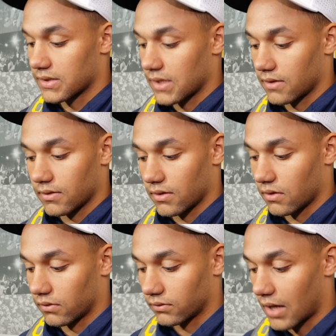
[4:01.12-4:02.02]
that you
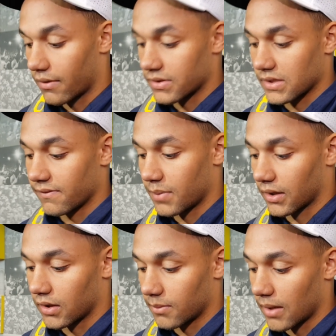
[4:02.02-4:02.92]
know I wasn't even
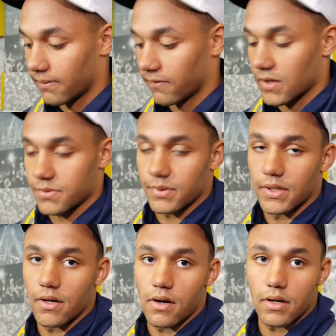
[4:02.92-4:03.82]
picking them up freshman
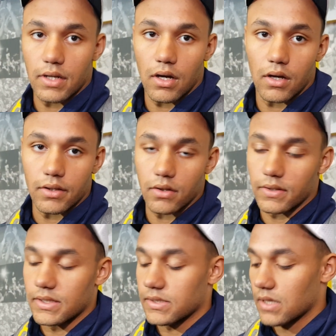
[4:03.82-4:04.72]
year. Uh, you know
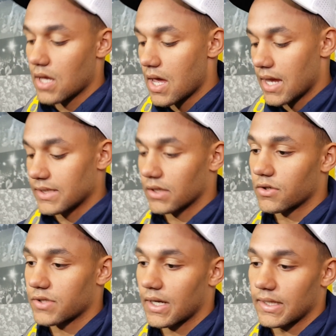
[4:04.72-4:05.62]
he's he's
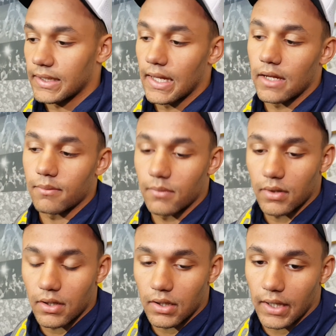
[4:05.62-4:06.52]
understanding the game
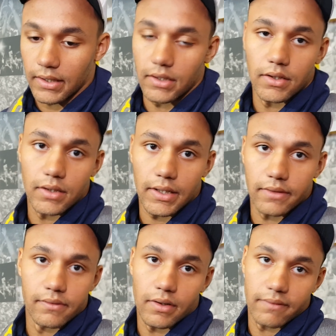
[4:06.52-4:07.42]
like a, like
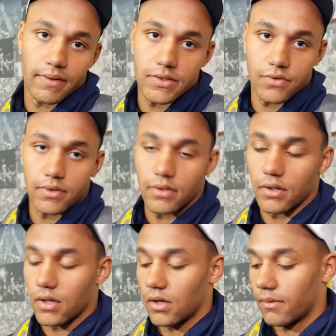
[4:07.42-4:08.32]
a, like a veteran,
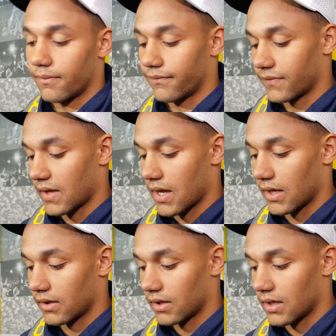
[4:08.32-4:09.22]
um,
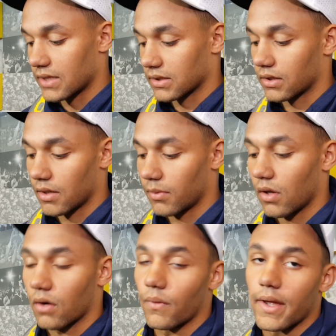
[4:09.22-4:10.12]
and and that's going to come a
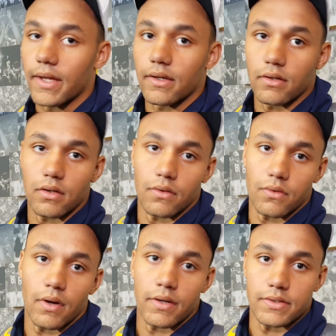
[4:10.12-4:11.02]
long way, you know,
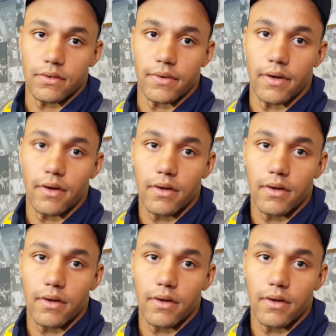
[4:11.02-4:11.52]
throughout his career.